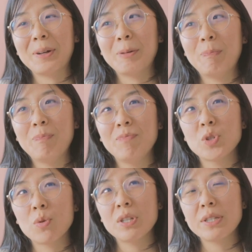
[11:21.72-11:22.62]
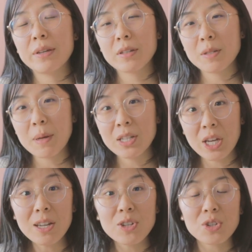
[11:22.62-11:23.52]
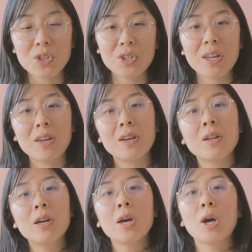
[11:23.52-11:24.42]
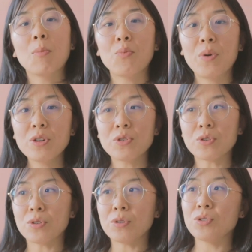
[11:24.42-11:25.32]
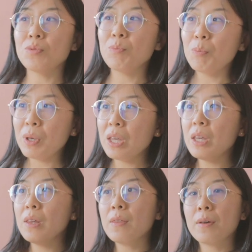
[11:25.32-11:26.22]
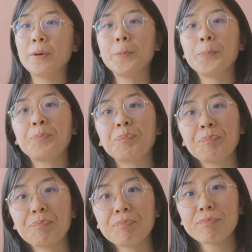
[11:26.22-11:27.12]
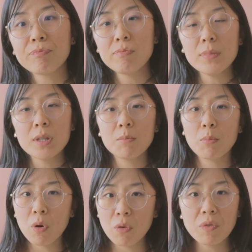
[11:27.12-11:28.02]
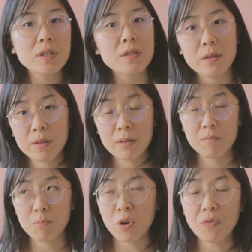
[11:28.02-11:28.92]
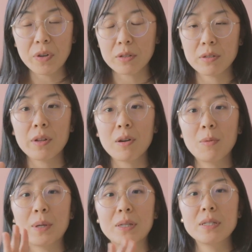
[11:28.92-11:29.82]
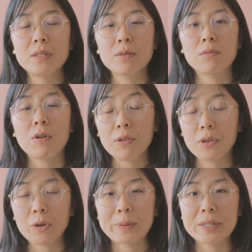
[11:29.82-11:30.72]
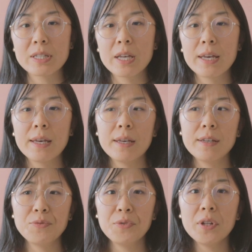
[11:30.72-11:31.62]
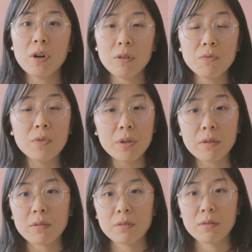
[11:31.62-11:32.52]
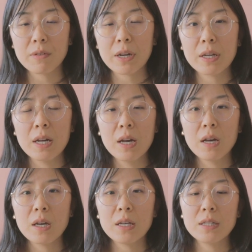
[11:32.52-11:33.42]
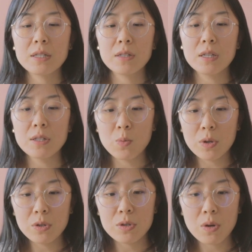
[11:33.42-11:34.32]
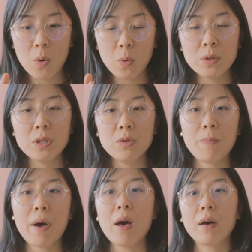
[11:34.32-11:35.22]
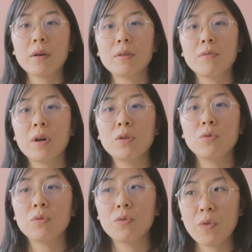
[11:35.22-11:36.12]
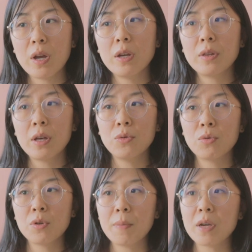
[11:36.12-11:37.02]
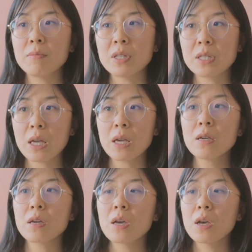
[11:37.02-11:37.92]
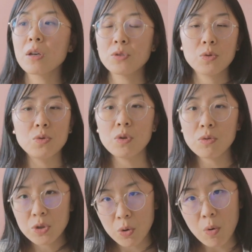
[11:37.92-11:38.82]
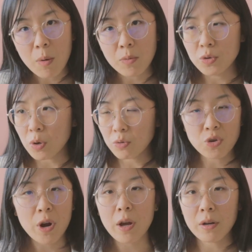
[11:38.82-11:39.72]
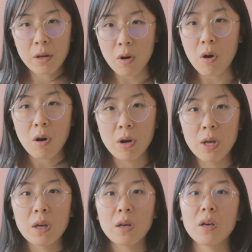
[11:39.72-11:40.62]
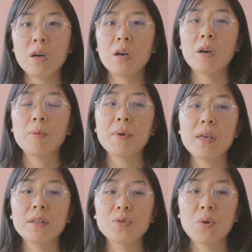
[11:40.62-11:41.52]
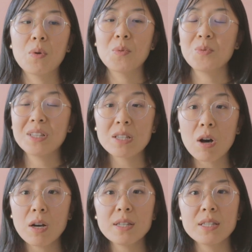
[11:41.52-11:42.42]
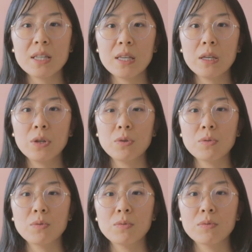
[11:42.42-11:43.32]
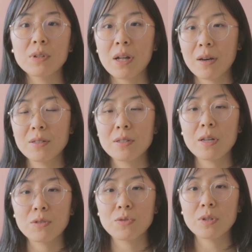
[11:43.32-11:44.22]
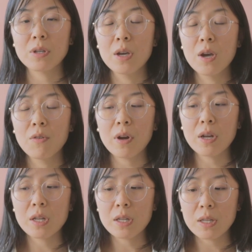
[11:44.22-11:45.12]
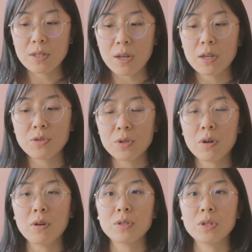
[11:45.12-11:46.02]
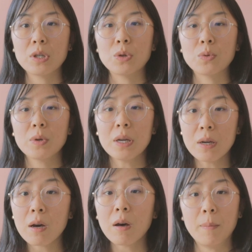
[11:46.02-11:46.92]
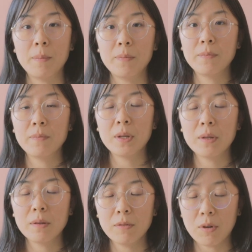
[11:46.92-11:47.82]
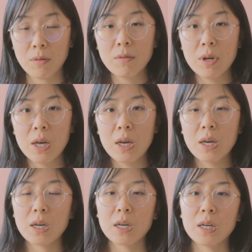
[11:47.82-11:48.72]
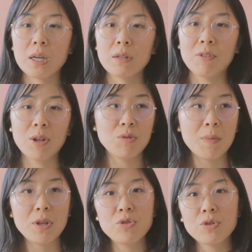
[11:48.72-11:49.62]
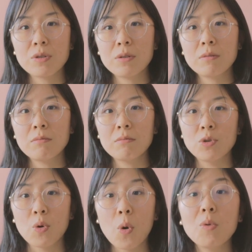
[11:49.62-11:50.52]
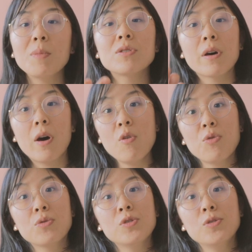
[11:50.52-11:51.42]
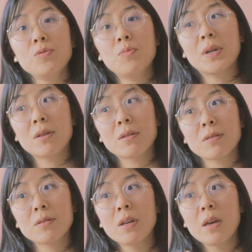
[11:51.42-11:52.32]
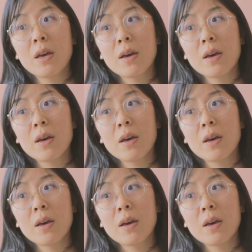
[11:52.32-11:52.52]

um, so, this expectation and pressure to be the perfect perfect therapist or art therapist is really unreal, right? It's it's what's holding you back, right? You're afraid that you're gonna make a mistake, so you don't show up, you don't try it at all. Um, so it's costing you clients is actually right. It's actually costing you income, you know, uh, not to mention your own mental health too, because